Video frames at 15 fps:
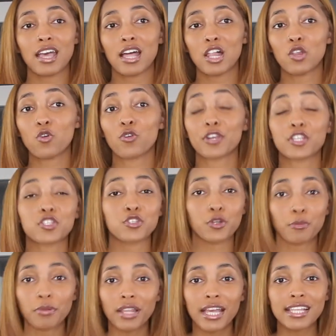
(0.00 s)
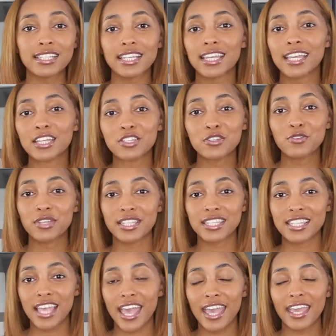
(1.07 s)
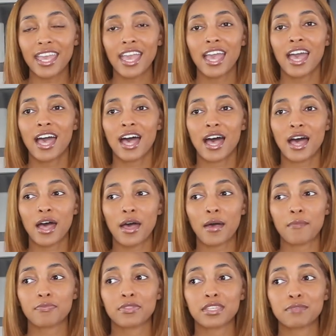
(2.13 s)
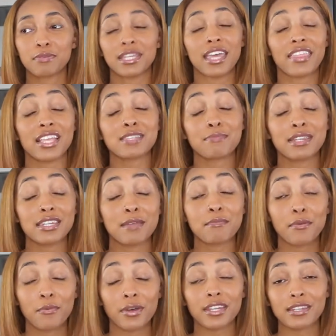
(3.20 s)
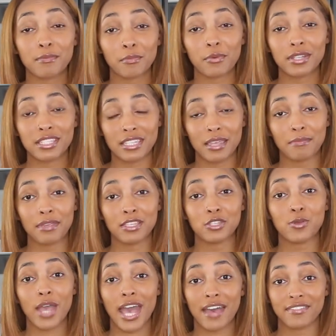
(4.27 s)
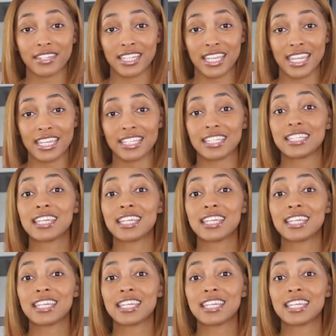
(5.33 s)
caloric surplus, I guess you could say. Um, but yeah, that's my number one, number one tip is you have to eat.